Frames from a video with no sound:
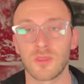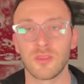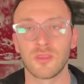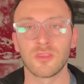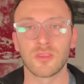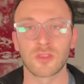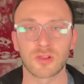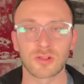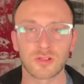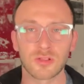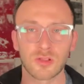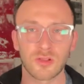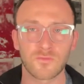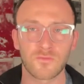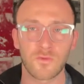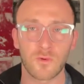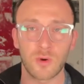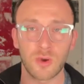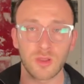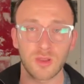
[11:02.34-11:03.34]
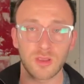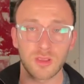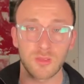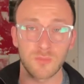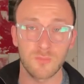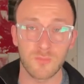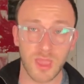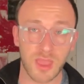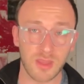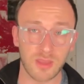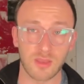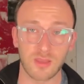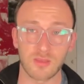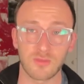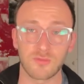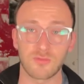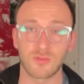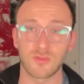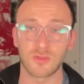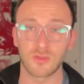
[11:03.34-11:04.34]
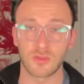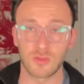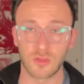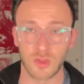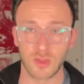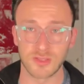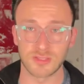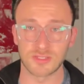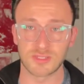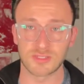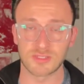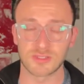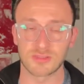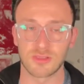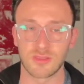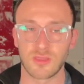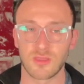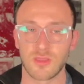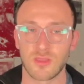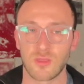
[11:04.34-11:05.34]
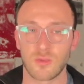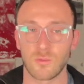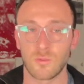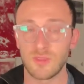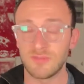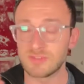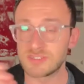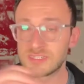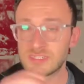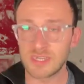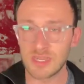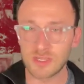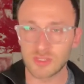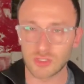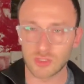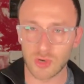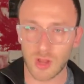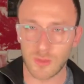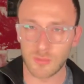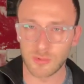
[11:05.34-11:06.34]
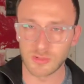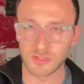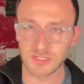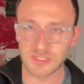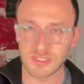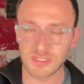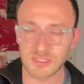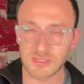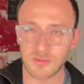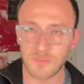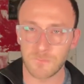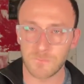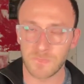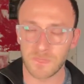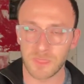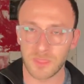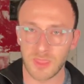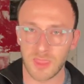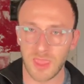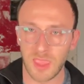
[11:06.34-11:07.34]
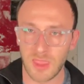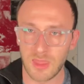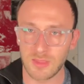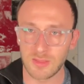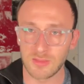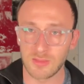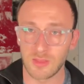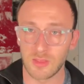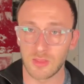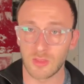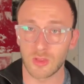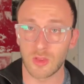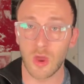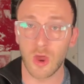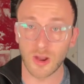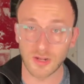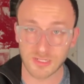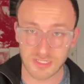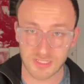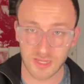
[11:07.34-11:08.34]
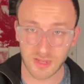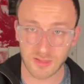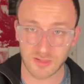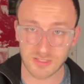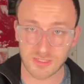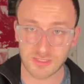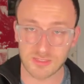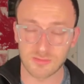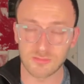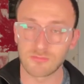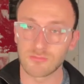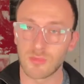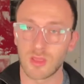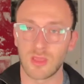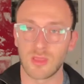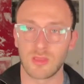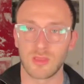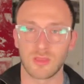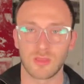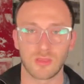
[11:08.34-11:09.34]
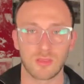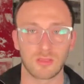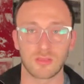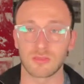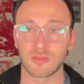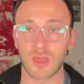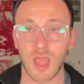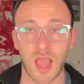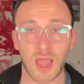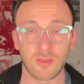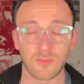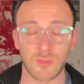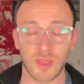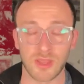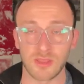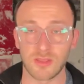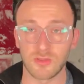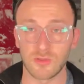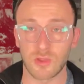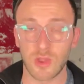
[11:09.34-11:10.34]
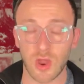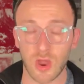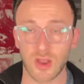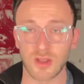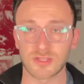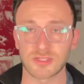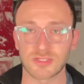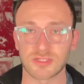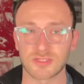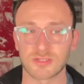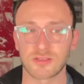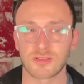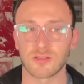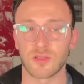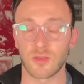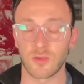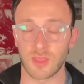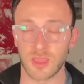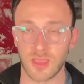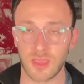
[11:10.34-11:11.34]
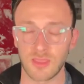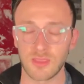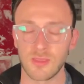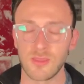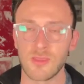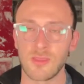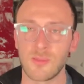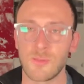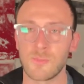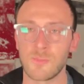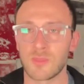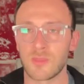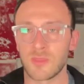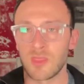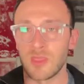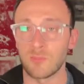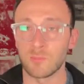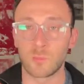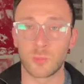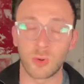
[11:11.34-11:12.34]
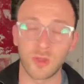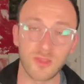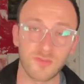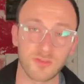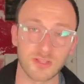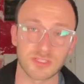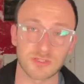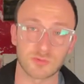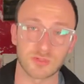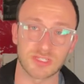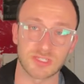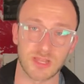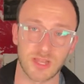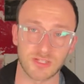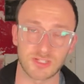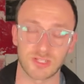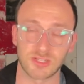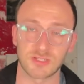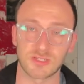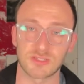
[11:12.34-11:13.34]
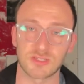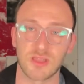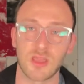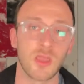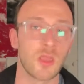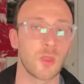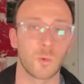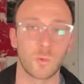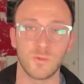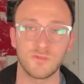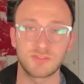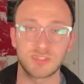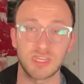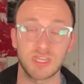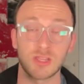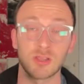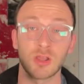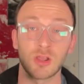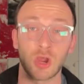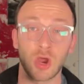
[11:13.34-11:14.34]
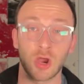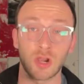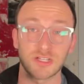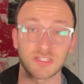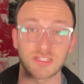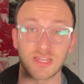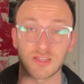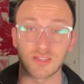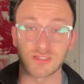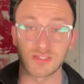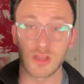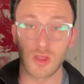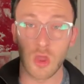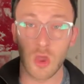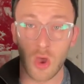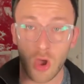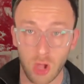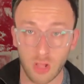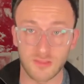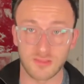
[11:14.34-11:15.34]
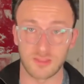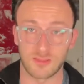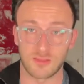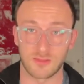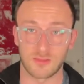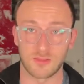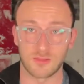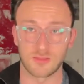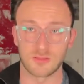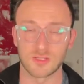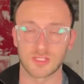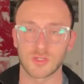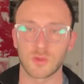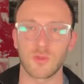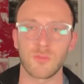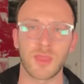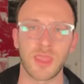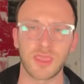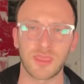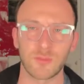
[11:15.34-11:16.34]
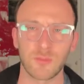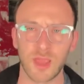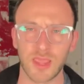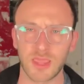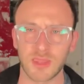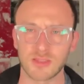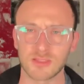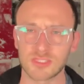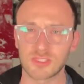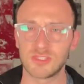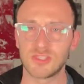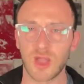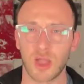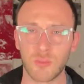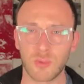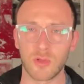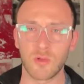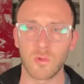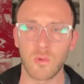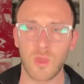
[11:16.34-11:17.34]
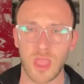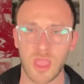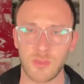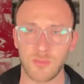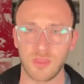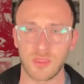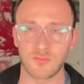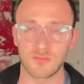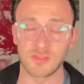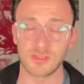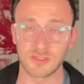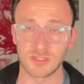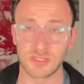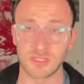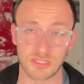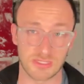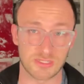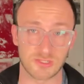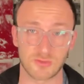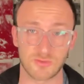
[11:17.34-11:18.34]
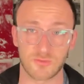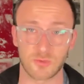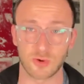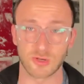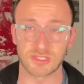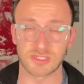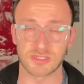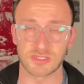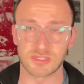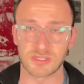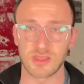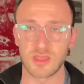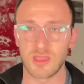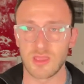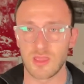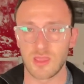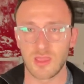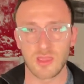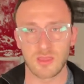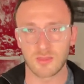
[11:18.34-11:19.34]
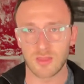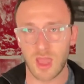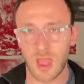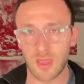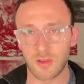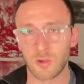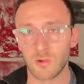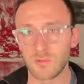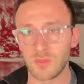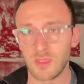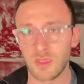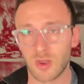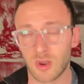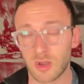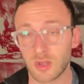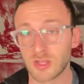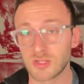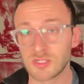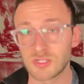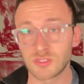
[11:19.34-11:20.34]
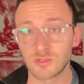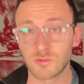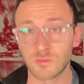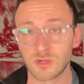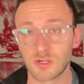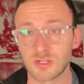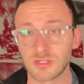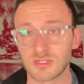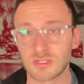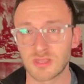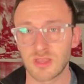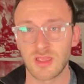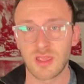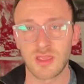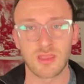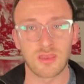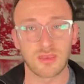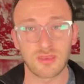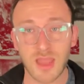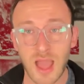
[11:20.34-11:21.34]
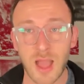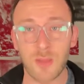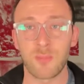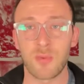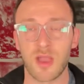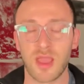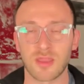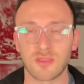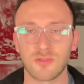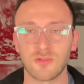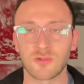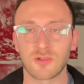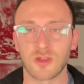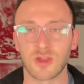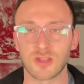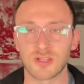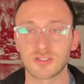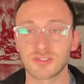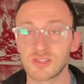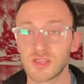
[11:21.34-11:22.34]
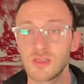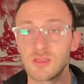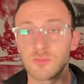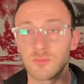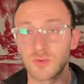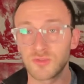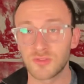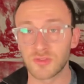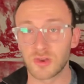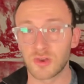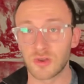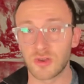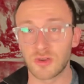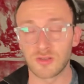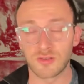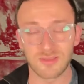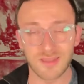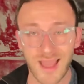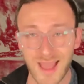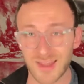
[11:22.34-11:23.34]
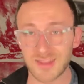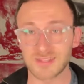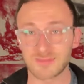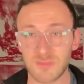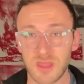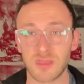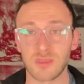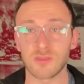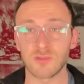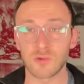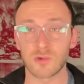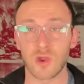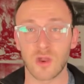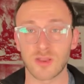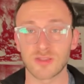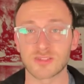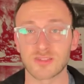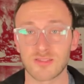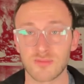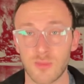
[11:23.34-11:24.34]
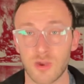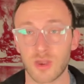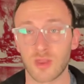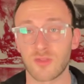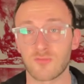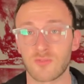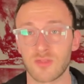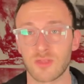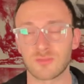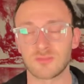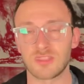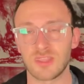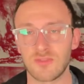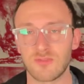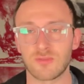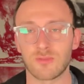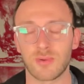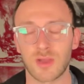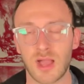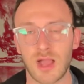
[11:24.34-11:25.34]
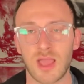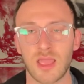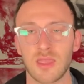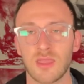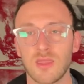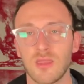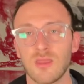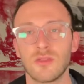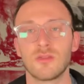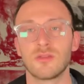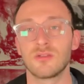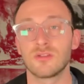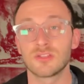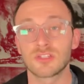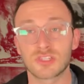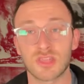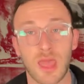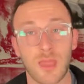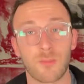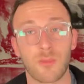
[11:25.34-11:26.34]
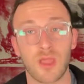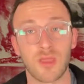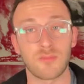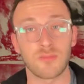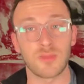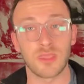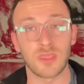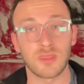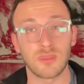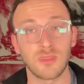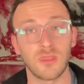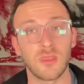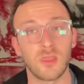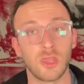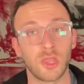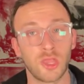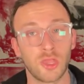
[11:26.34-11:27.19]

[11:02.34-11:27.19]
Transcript: You're going to look for competitive goods. We've seen troubles in car sales. Not many new cars, okay? In previous recessions, we've seen car sales halted. So we might get a double whammy of these new forces. Not only are consumers not buying new cars, but there are not as many new cars on the market for them to even buy. So that might mean